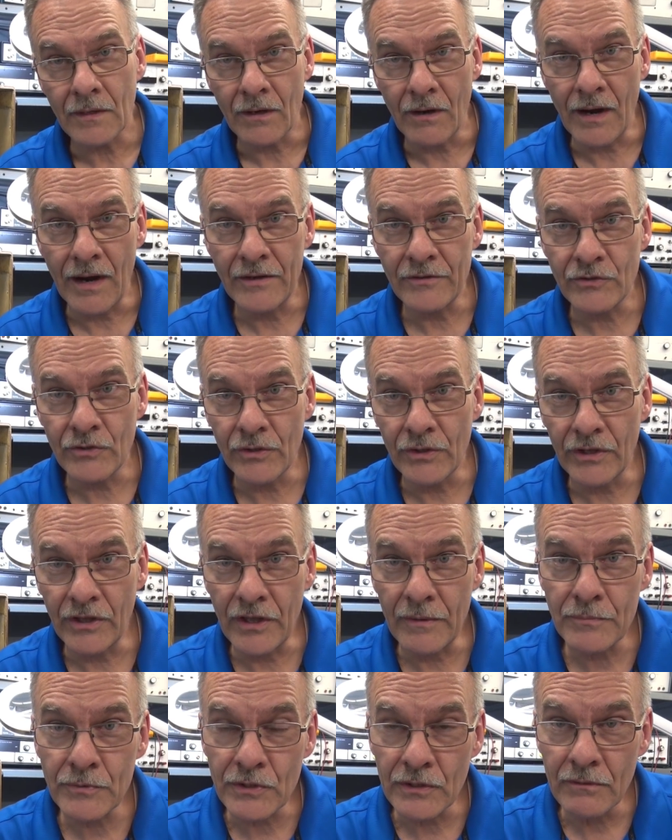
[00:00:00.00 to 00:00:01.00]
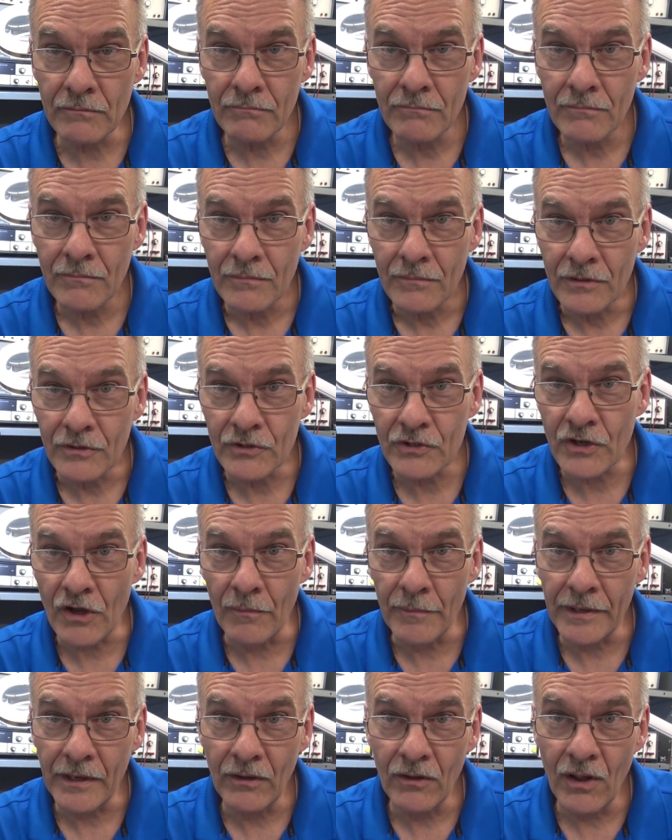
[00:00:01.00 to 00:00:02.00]
Alright, so the Gibson is
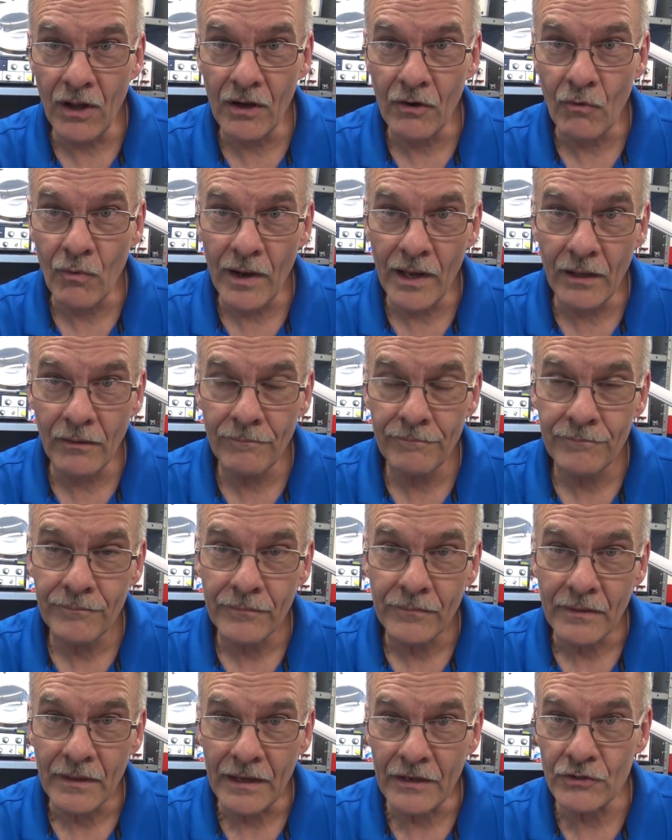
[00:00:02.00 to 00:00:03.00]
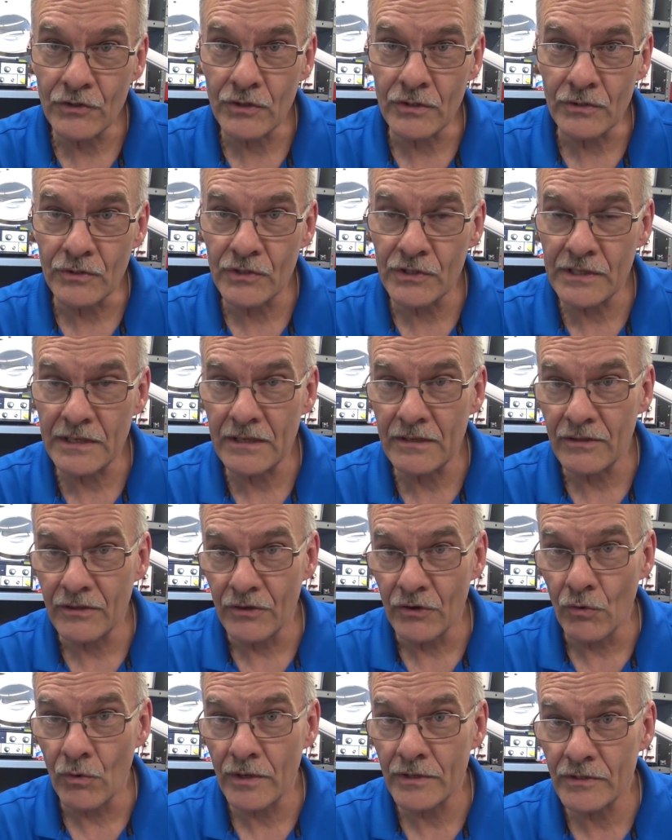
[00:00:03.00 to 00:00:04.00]
coming along well. As you can see, the
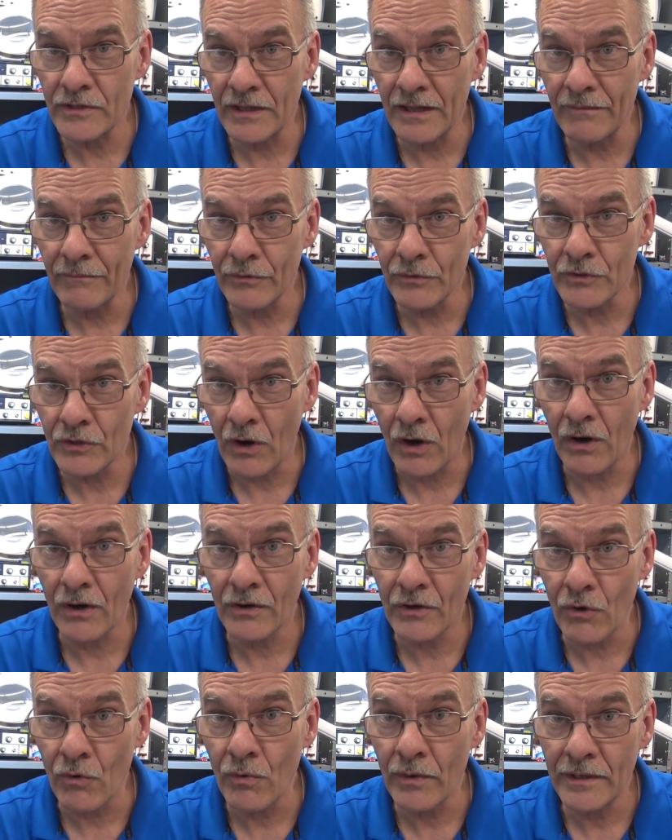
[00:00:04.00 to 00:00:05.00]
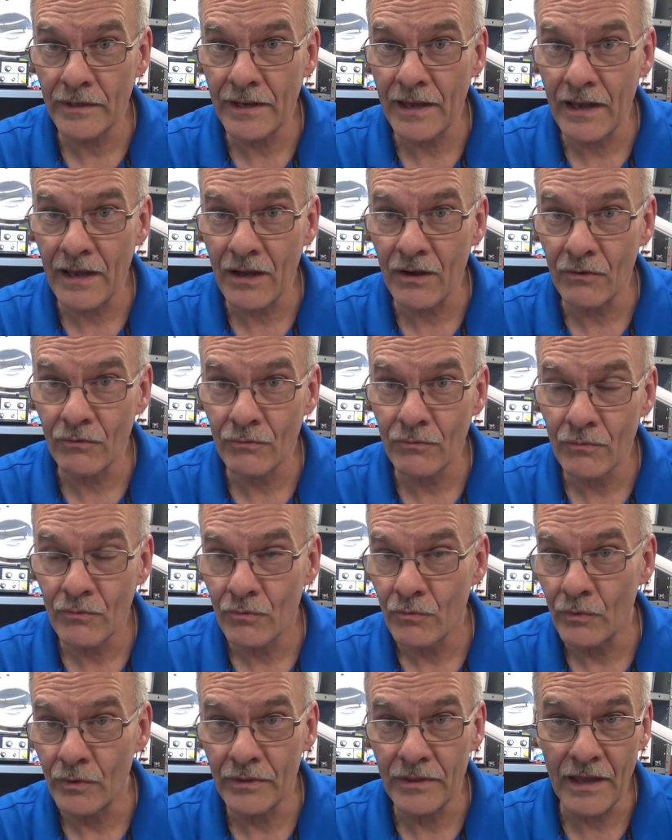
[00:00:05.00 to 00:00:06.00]
noise levels are going down
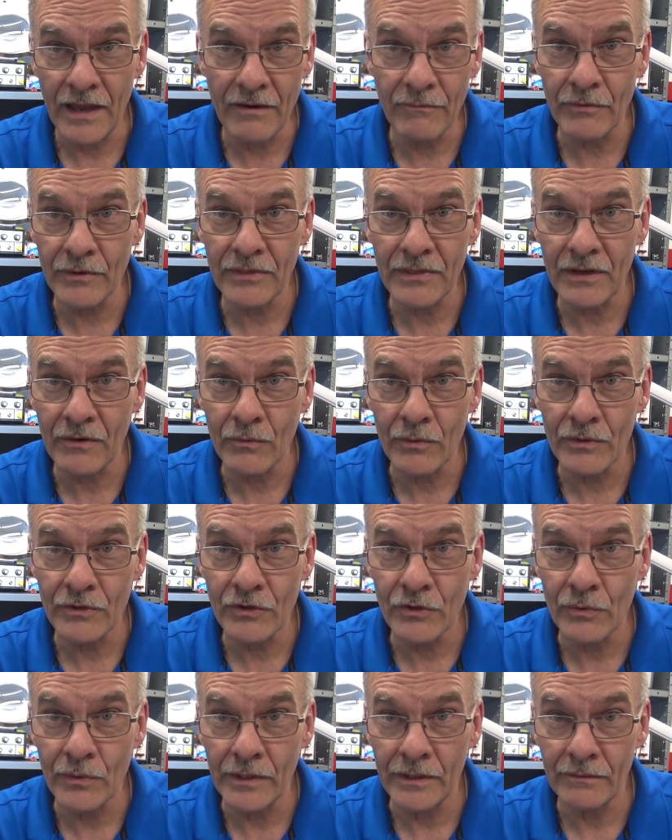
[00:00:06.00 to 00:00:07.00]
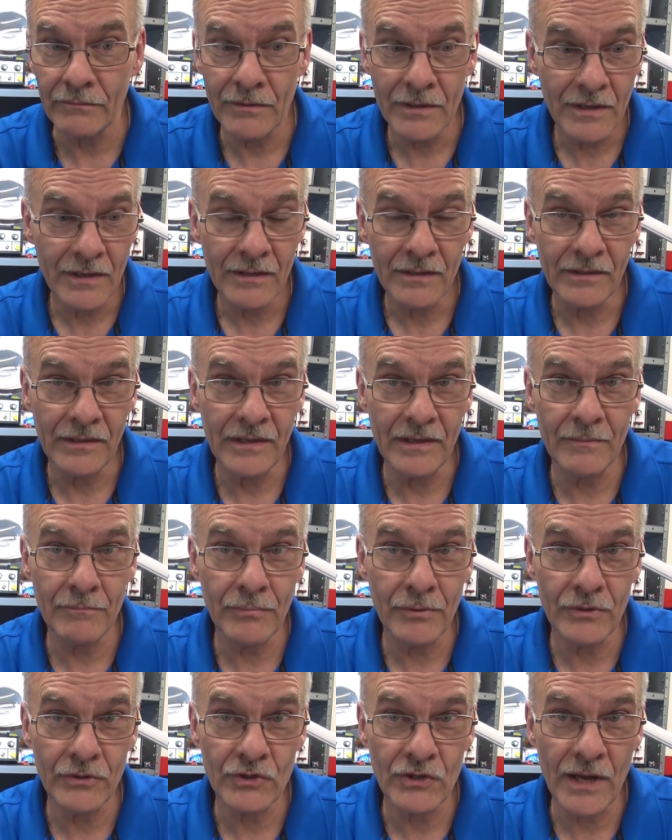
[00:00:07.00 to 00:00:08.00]
with everything we're doing. The
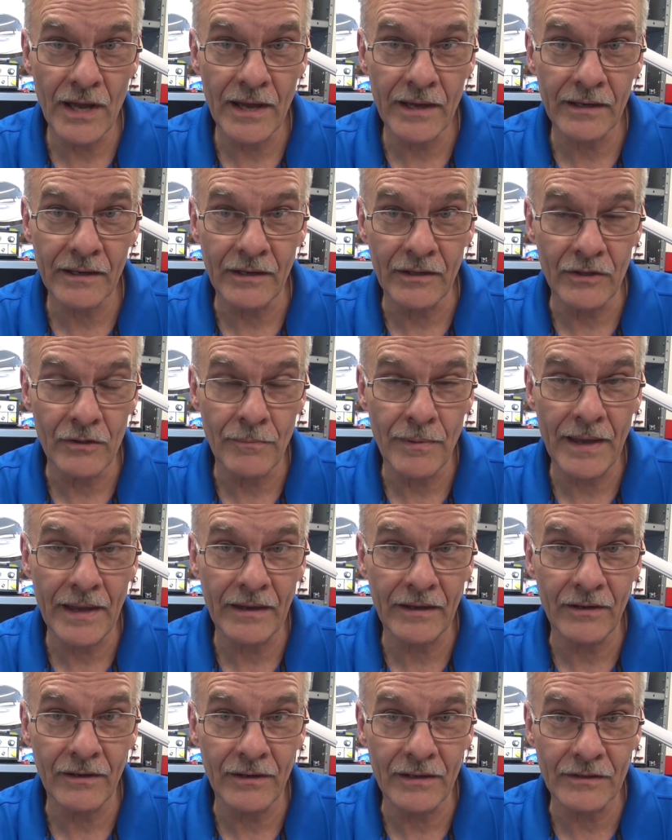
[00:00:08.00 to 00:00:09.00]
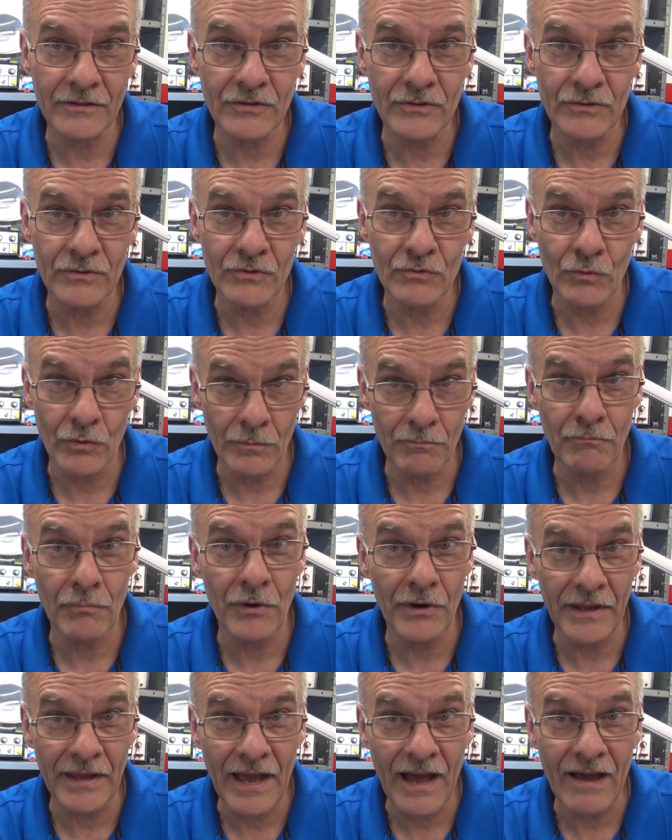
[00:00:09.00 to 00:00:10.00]
input jack and the bad connections were
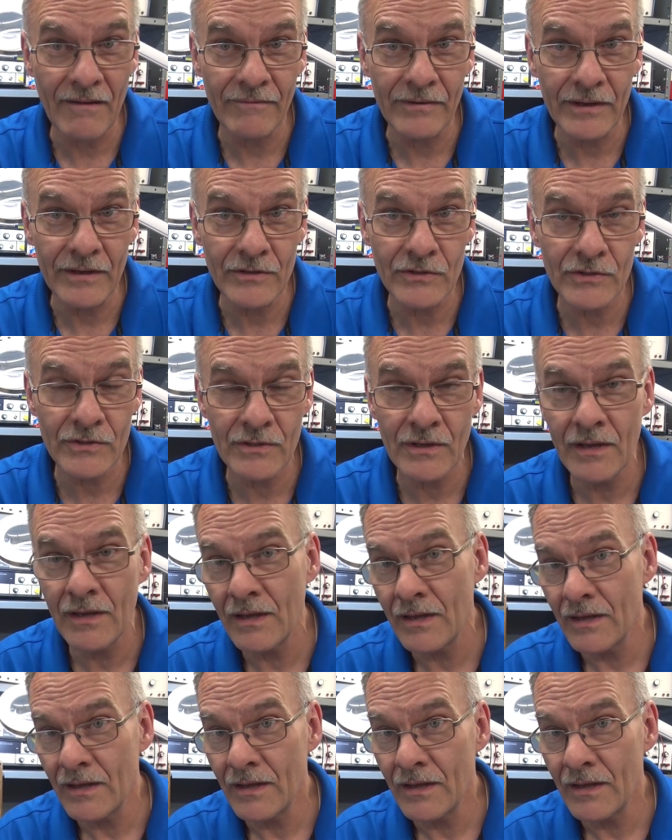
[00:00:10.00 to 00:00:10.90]
pretty obvious.